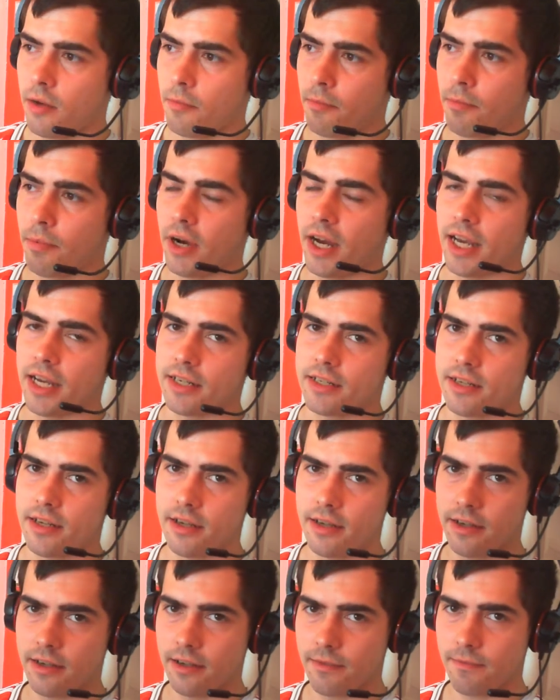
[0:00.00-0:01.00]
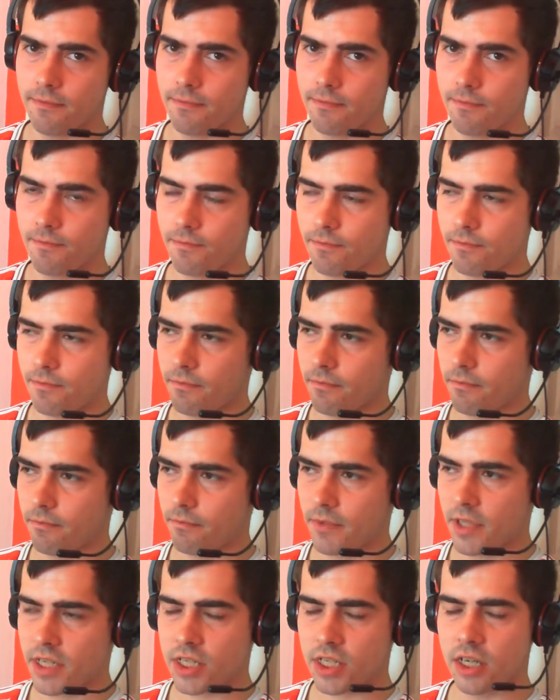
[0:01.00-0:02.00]
Payet.
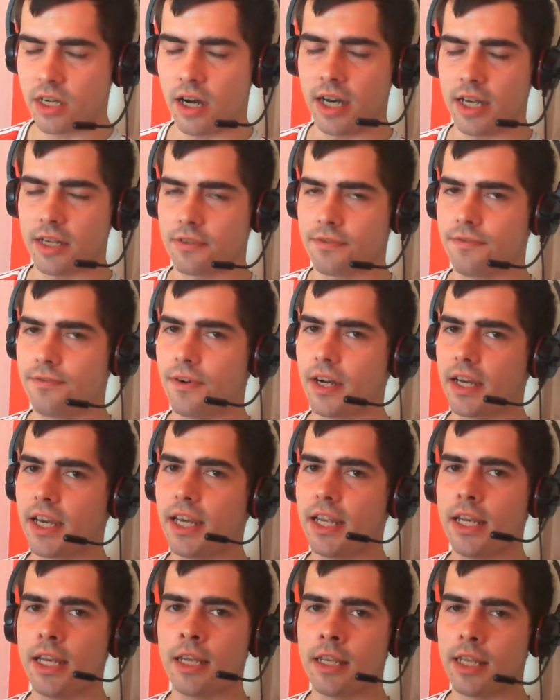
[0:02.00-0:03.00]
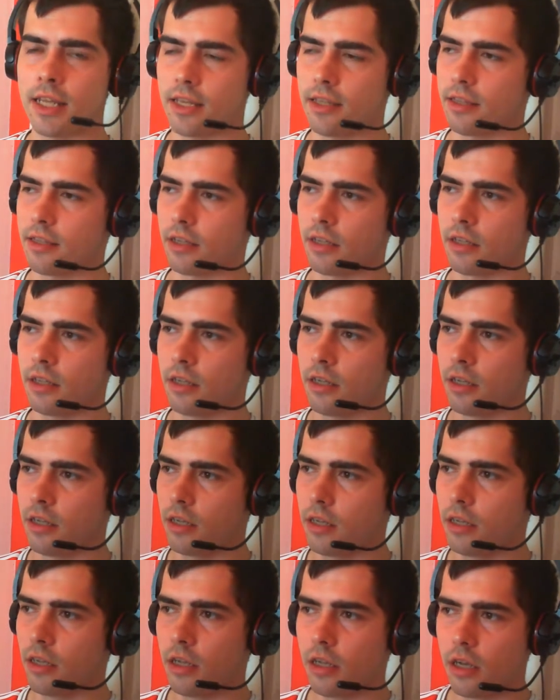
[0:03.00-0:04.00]
This guy is fucking lethal.
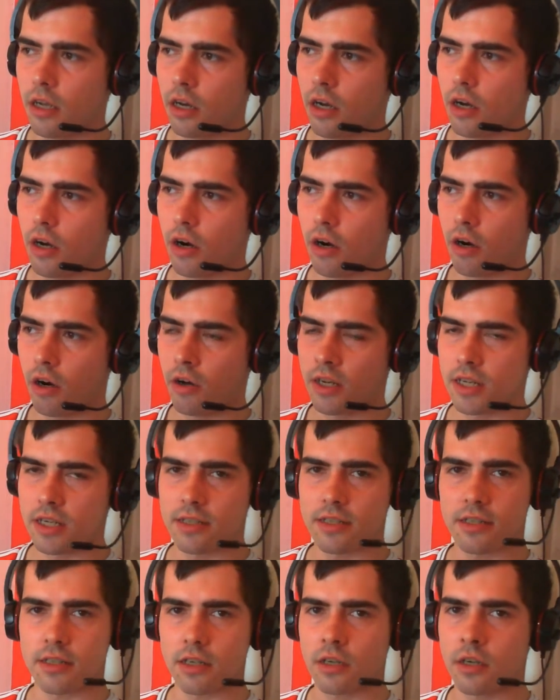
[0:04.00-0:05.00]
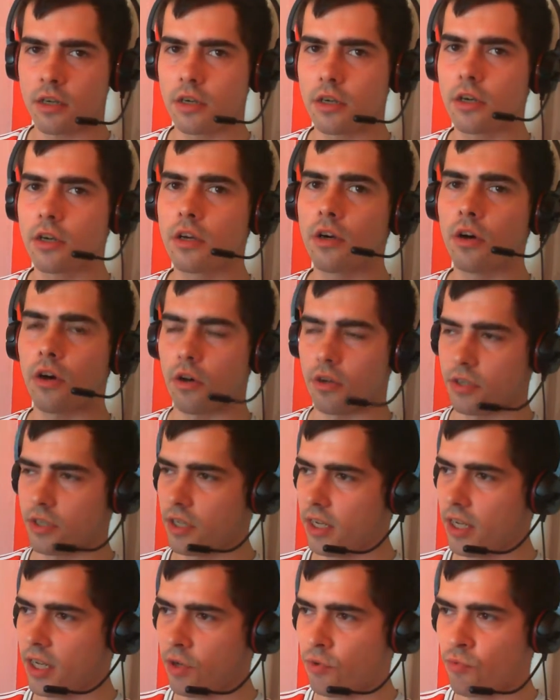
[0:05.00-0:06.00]
Honest to God,
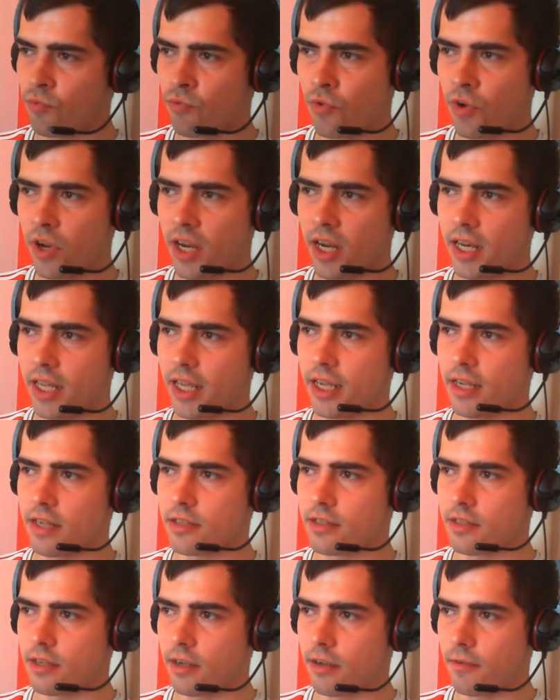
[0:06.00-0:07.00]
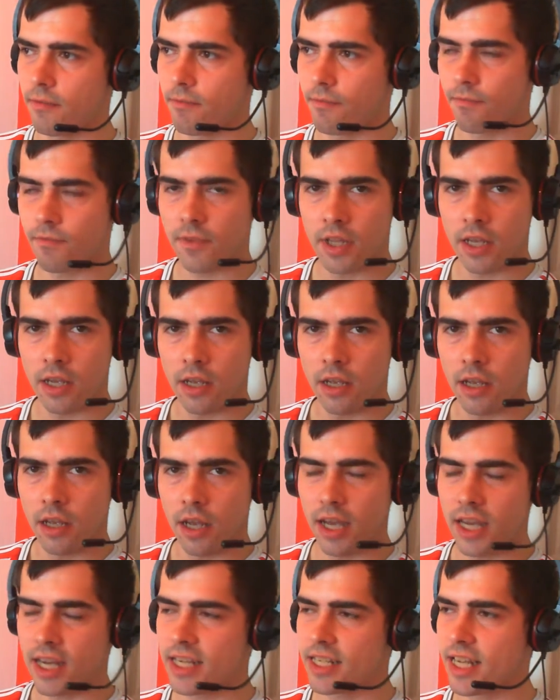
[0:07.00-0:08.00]
he really is.
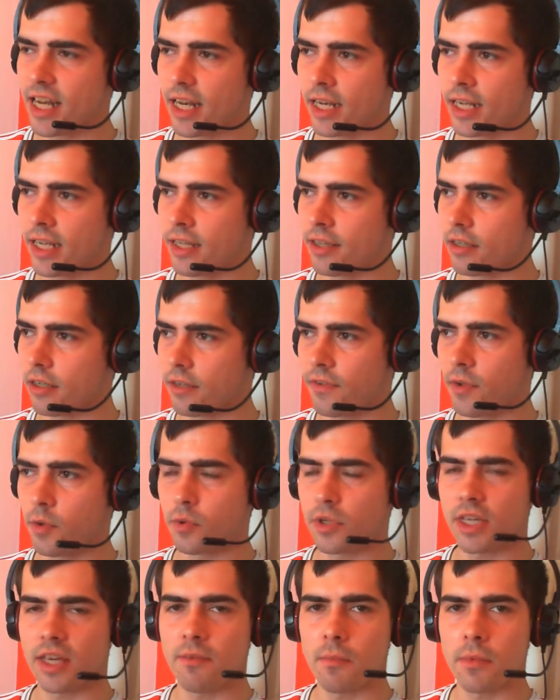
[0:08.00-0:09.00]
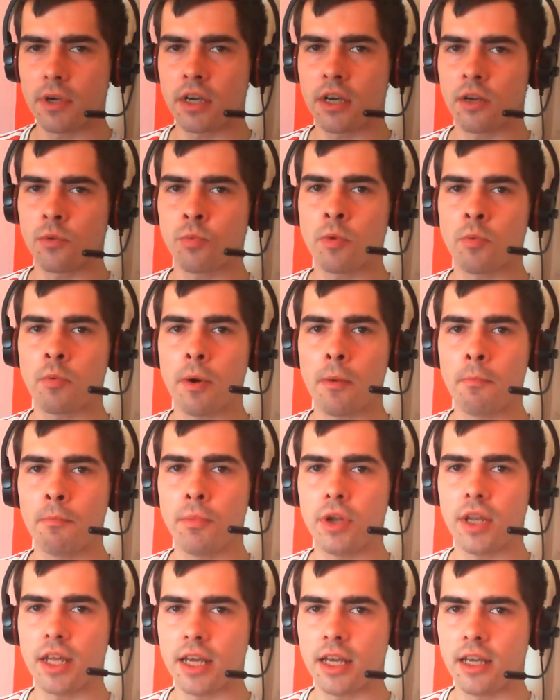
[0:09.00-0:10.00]
He's that lethal. If you were to give him a gun with one
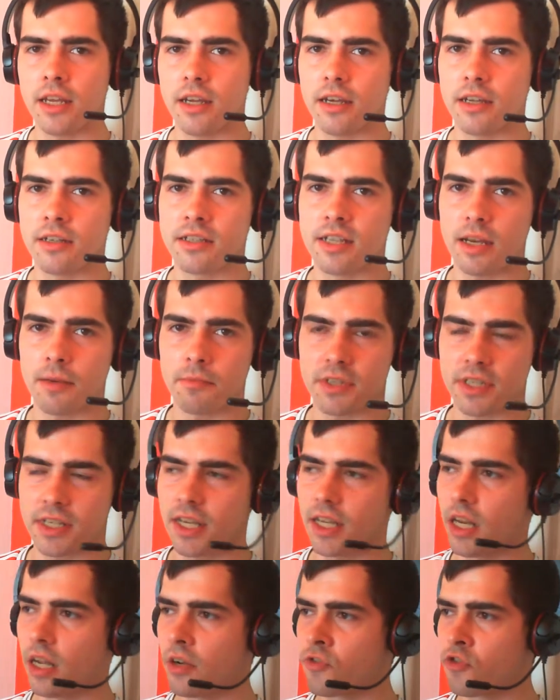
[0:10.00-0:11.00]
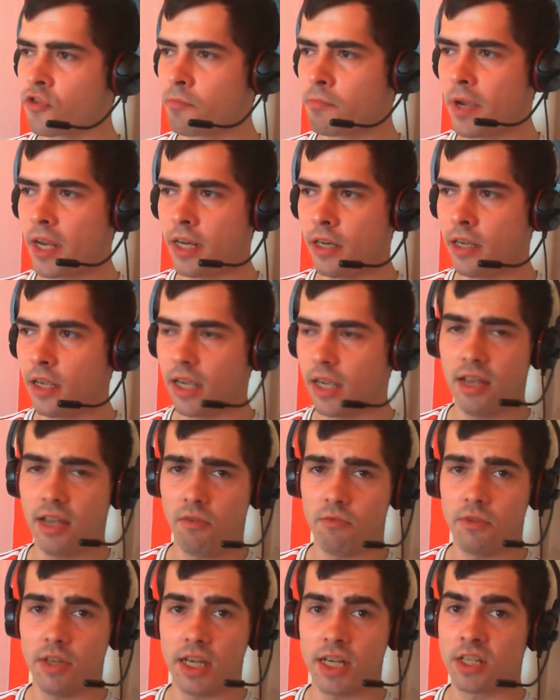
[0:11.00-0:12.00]
bullet and tell him to kill 100 men,
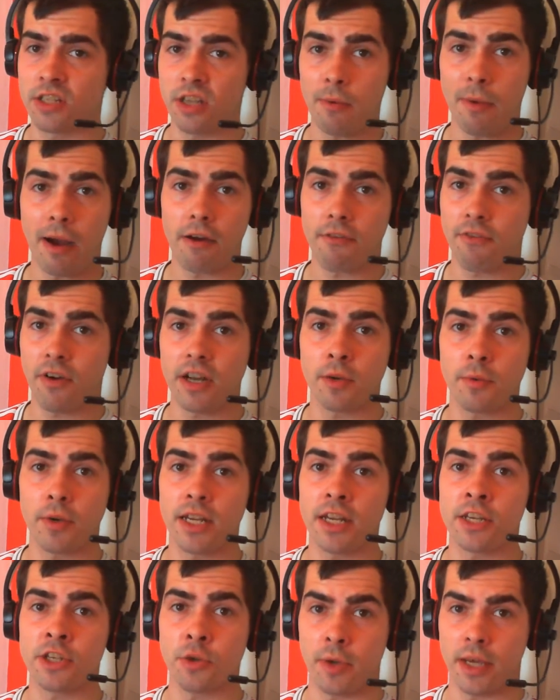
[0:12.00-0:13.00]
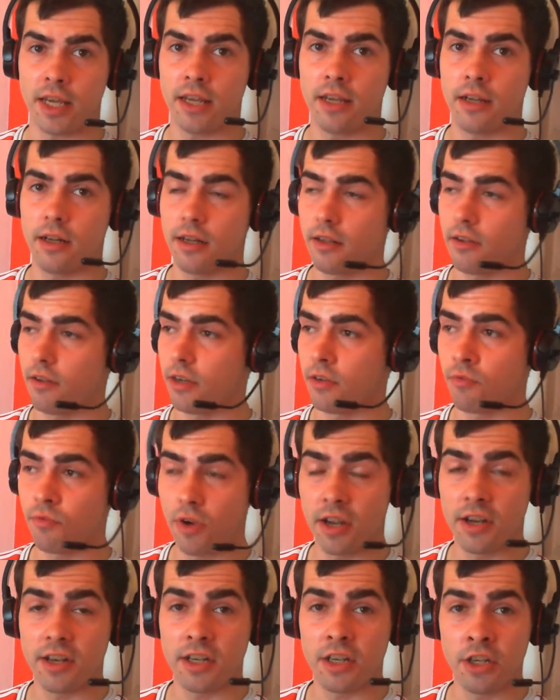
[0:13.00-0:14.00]
he'd somehow find a way to do it.
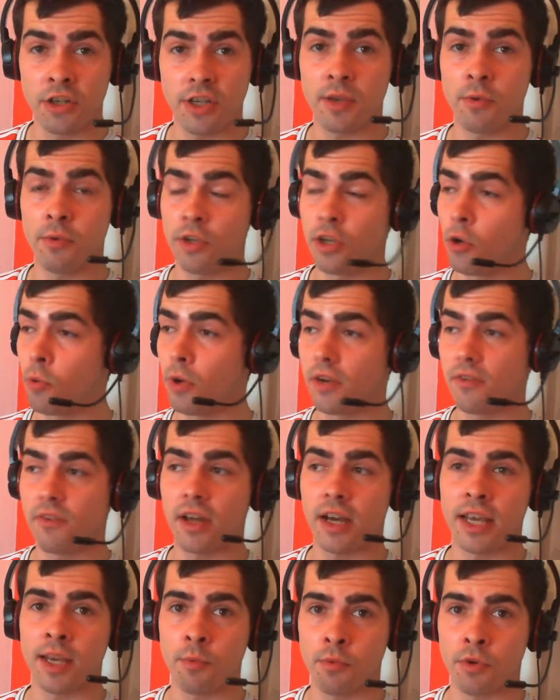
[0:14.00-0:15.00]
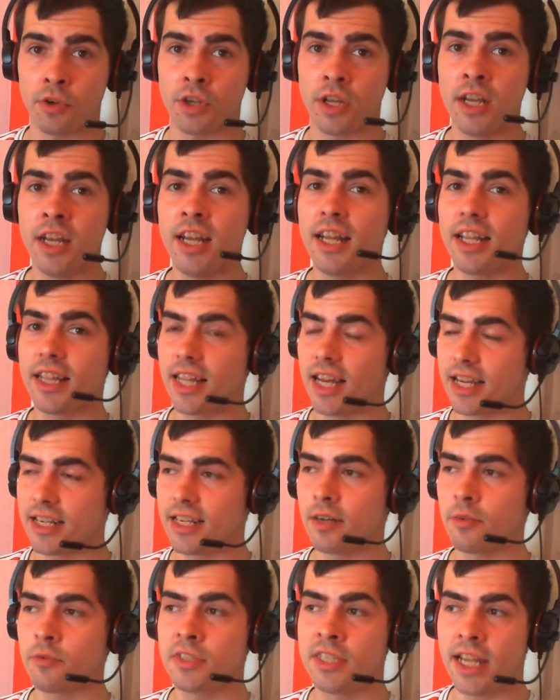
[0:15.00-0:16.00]
No word of a lie, he would. That is
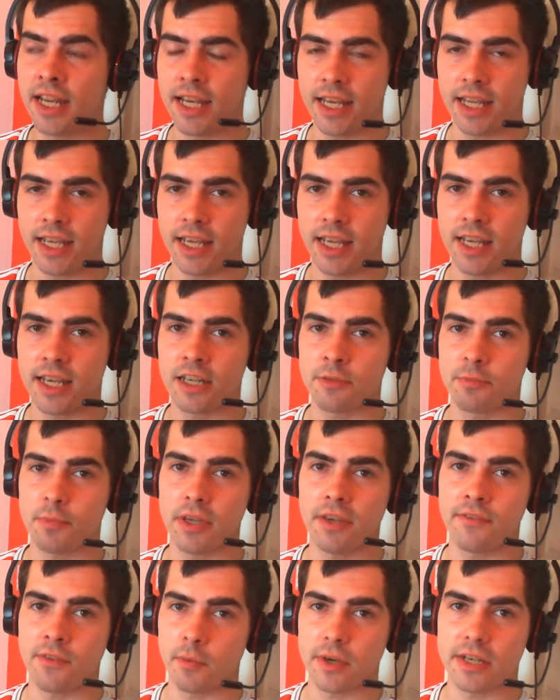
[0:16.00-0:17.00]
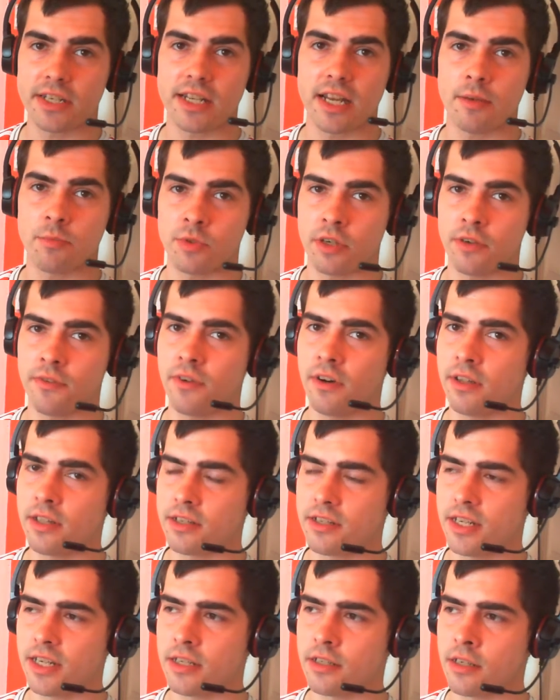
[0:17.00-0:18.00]
how deadly he has been for West Ham so far this
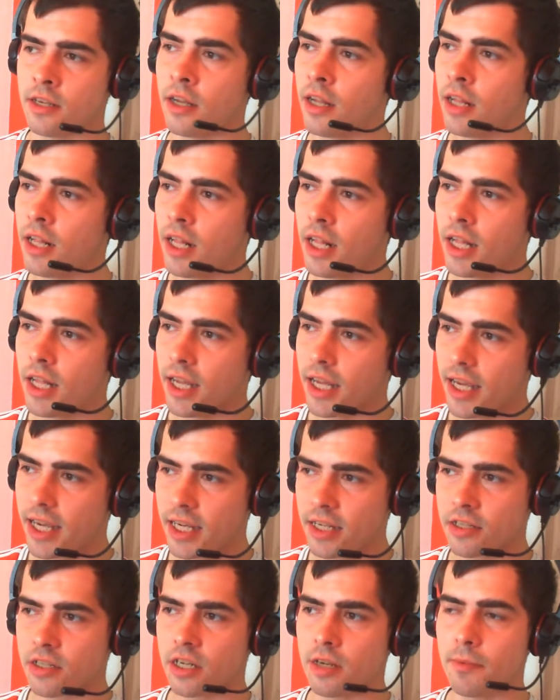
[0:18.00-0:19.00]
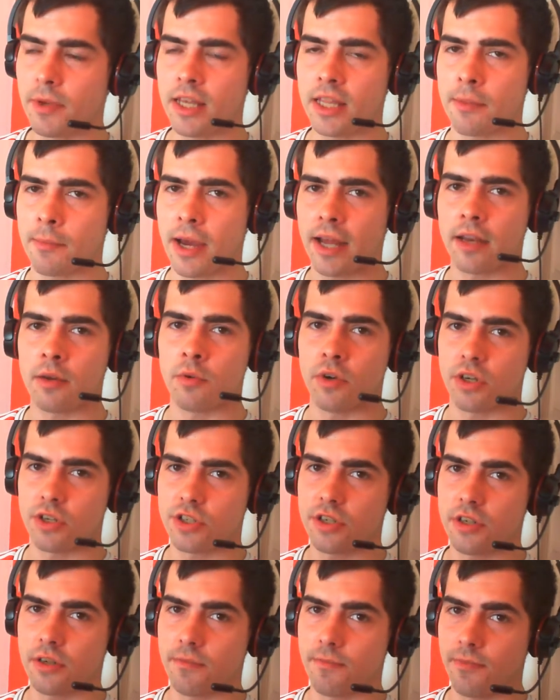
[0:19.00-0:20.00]
season. He is going to be the man to
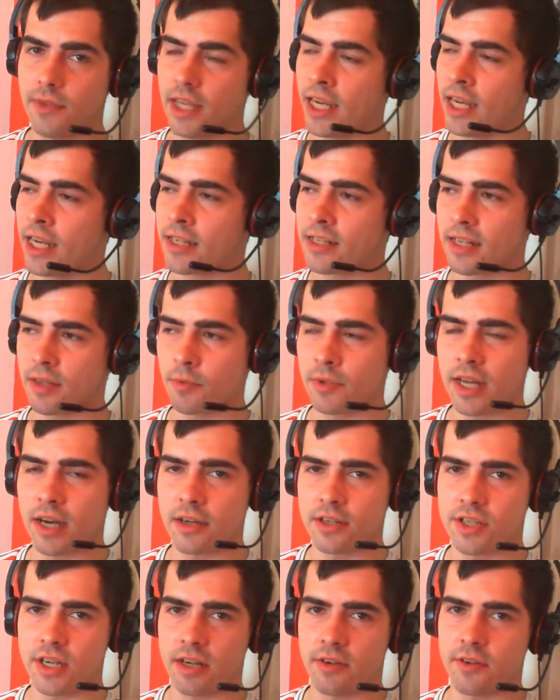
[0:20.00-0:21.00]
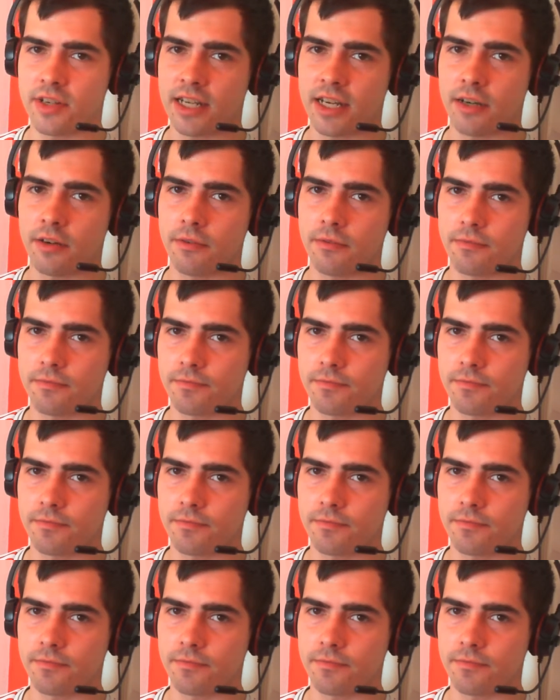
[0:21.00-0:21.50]
watch, easily, without a shadow of a doubt.